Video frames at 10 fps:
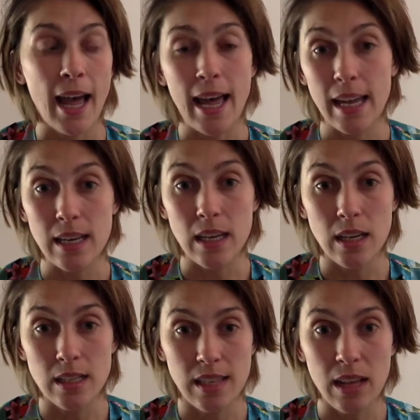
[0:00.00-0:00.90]
and
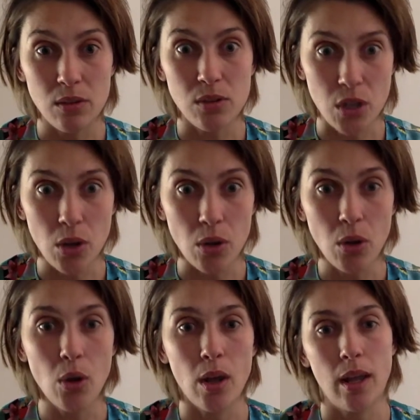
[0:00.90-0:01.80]
tells
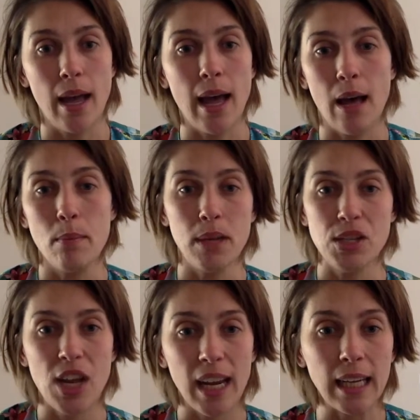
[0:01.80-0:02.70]
you how
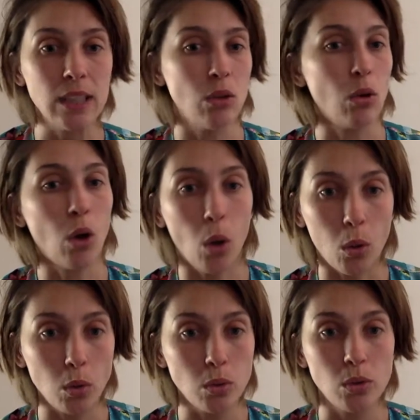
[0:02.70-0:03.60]
much heat or
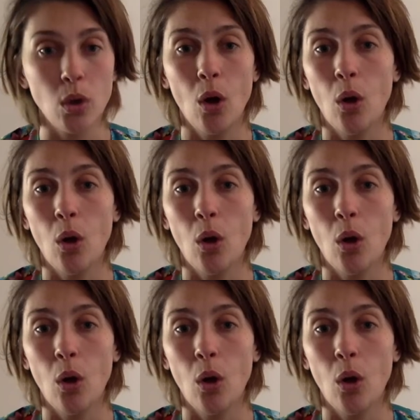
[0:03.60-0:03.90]
cold